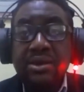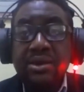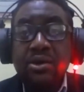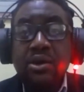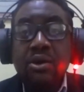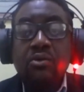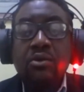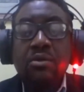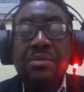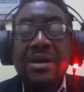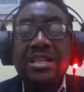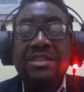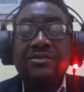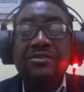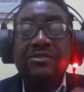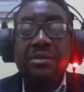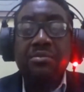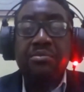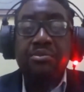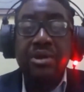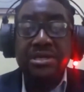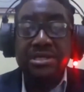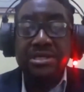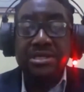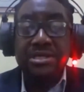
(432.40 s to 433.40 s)
They all were part of a
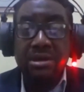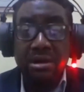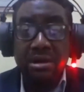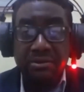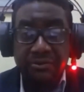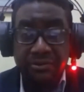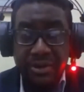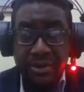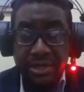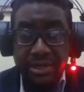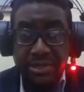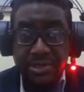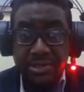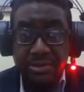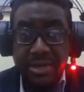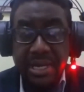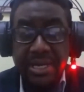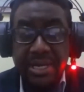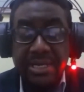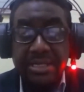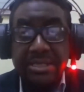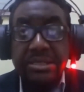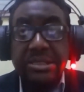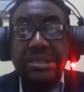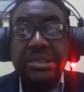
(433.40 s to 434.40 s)
press conference,
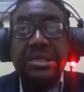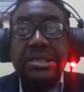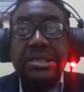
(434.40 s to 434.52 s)
right?